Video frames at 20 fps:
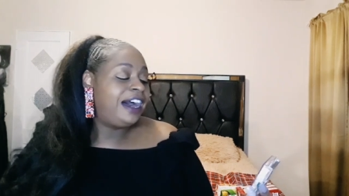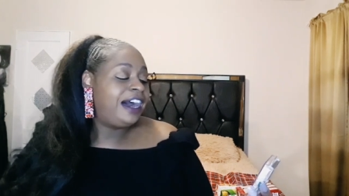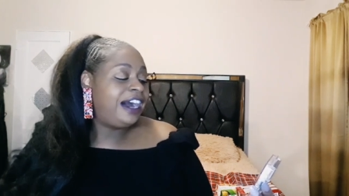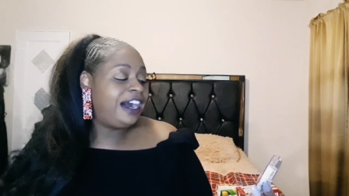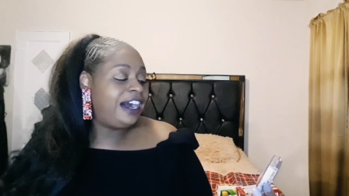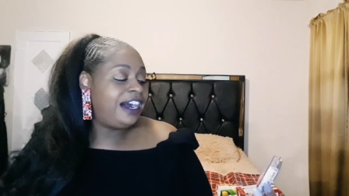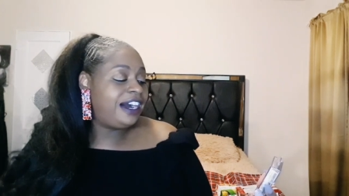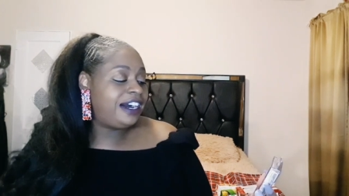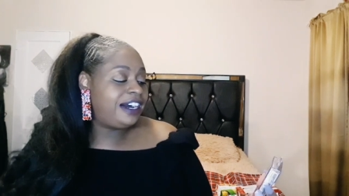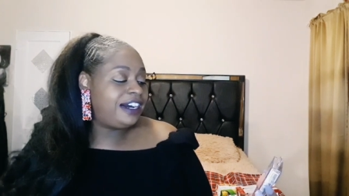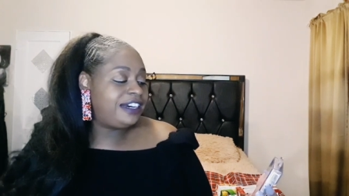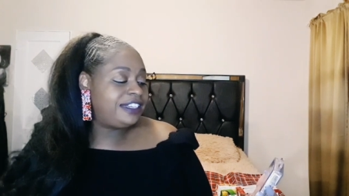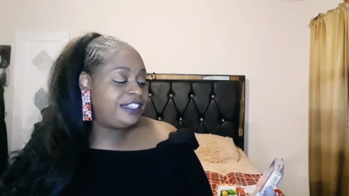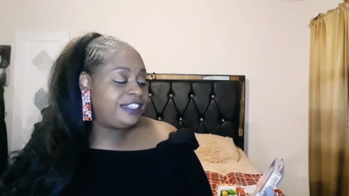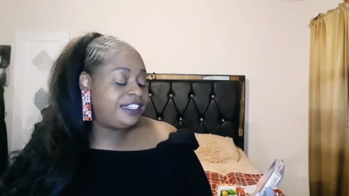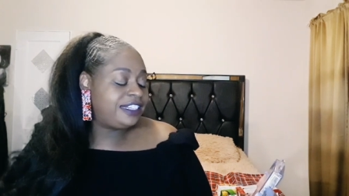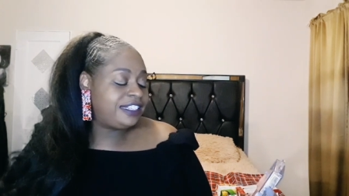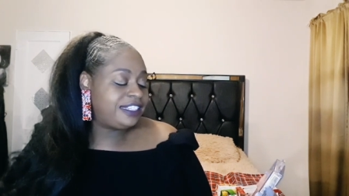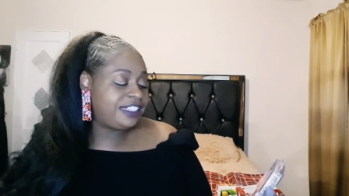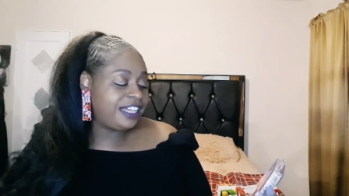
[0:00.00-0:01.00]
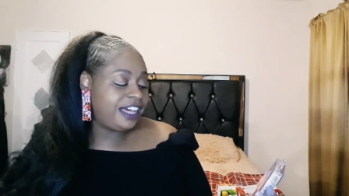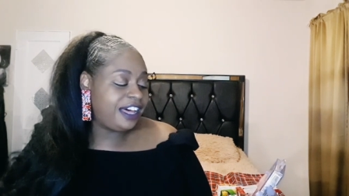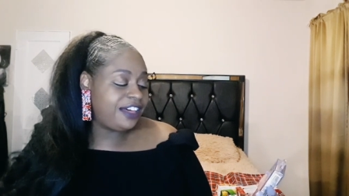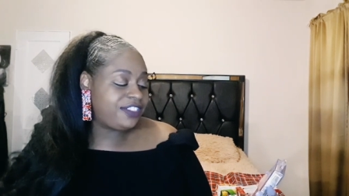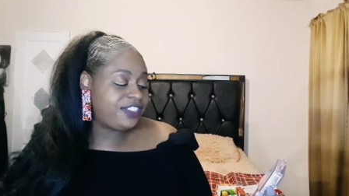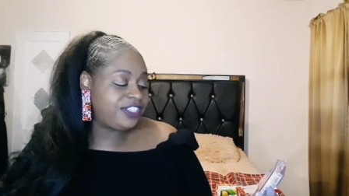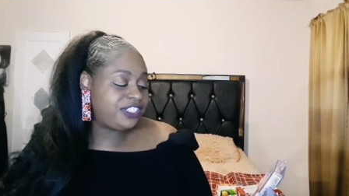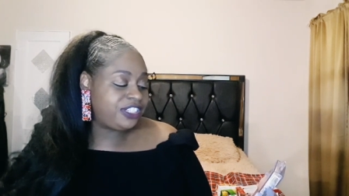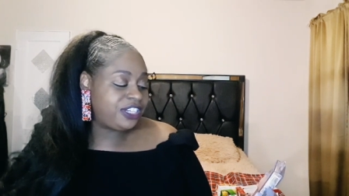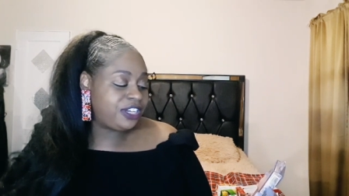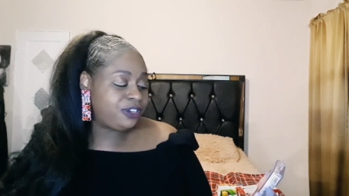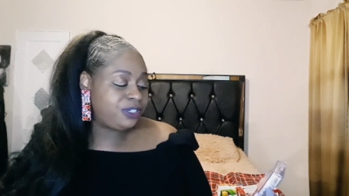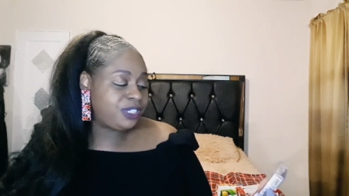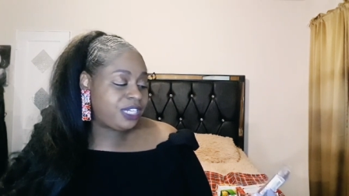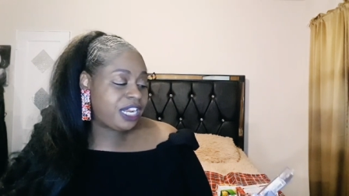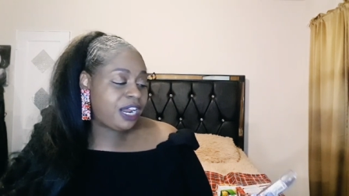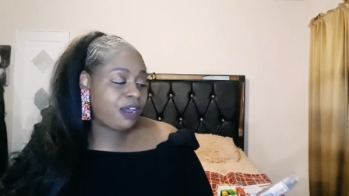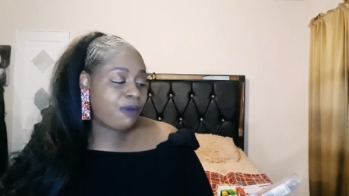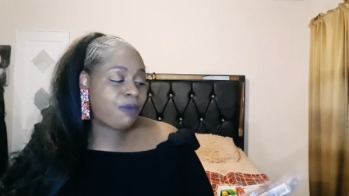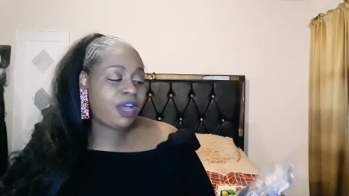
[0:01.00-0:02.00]
uh, the other channel
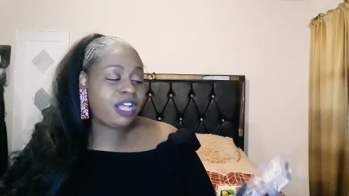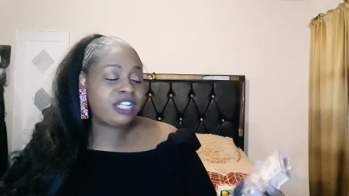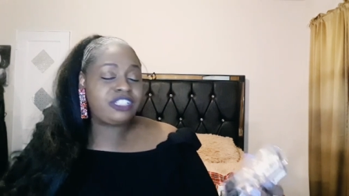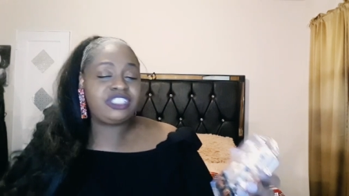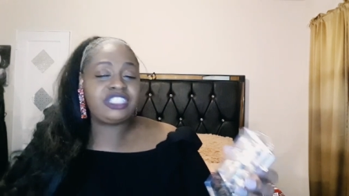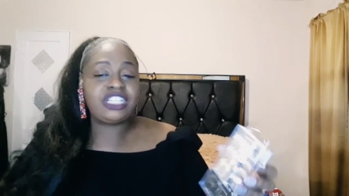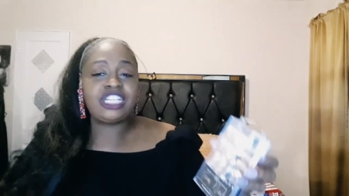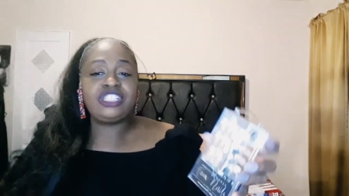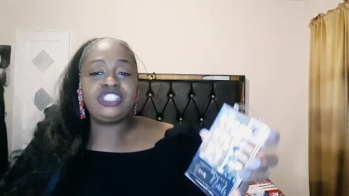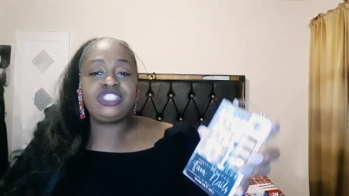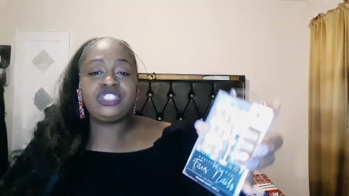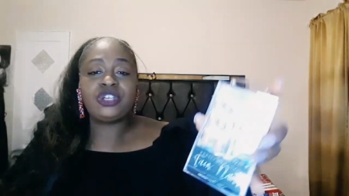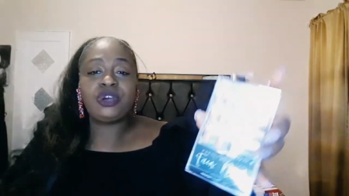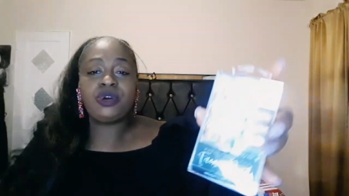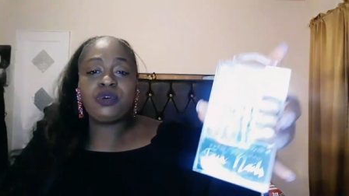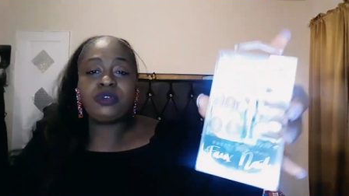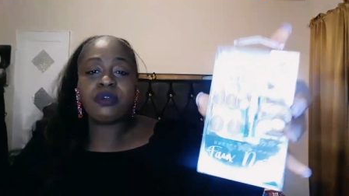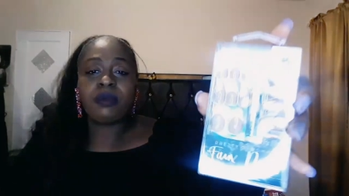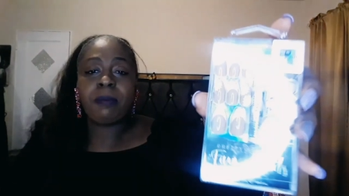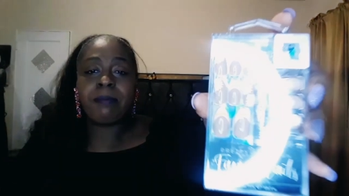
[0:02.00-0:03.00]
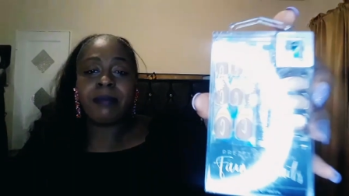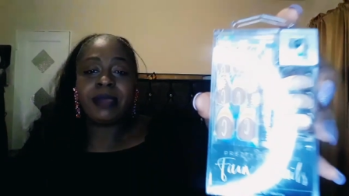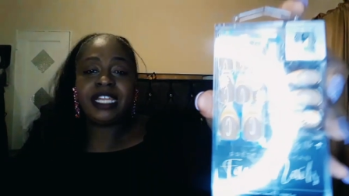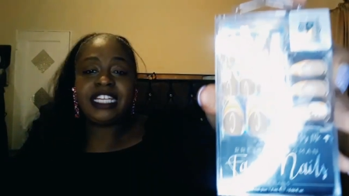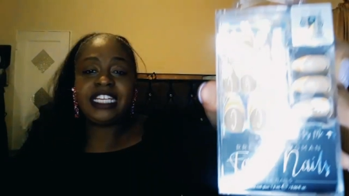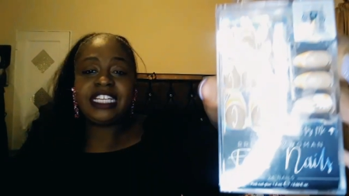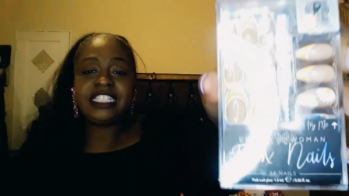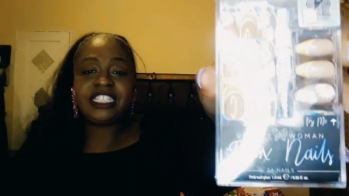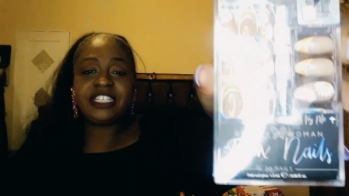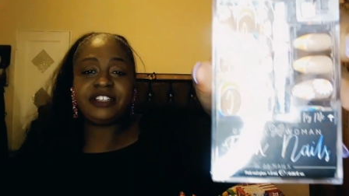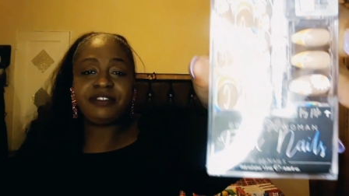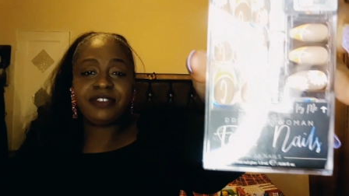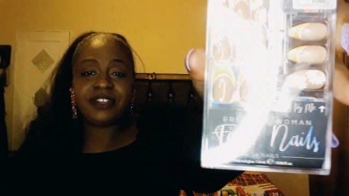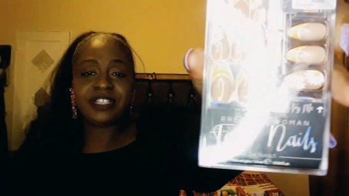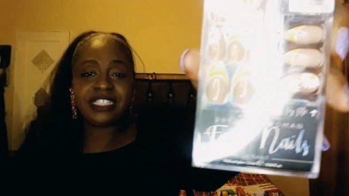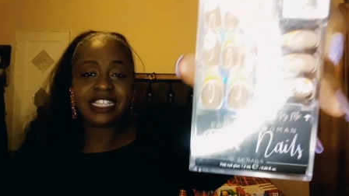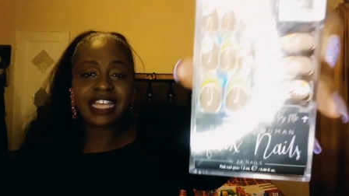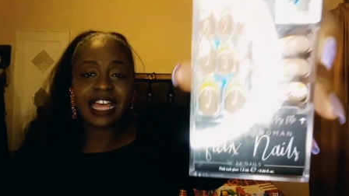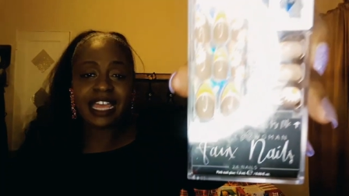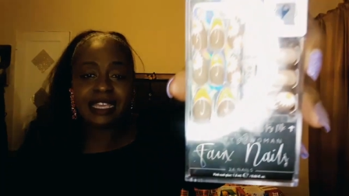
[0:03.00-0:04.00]
that I watched, they showed many
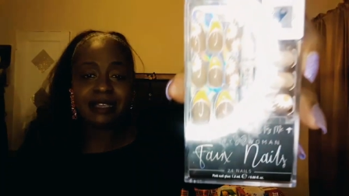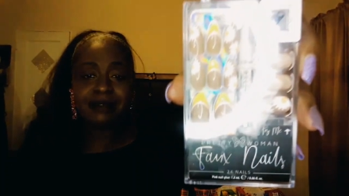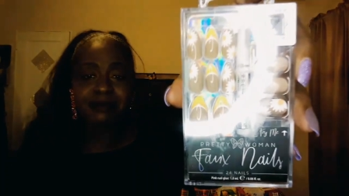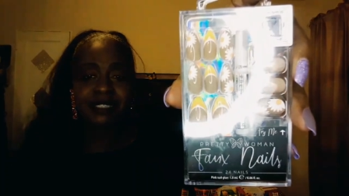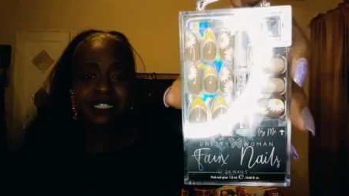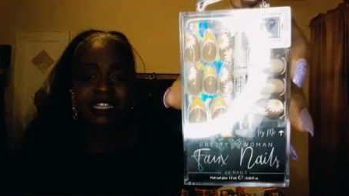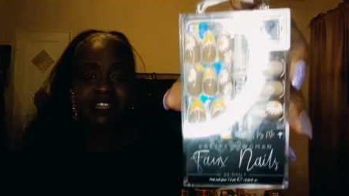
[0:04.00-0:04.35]
different types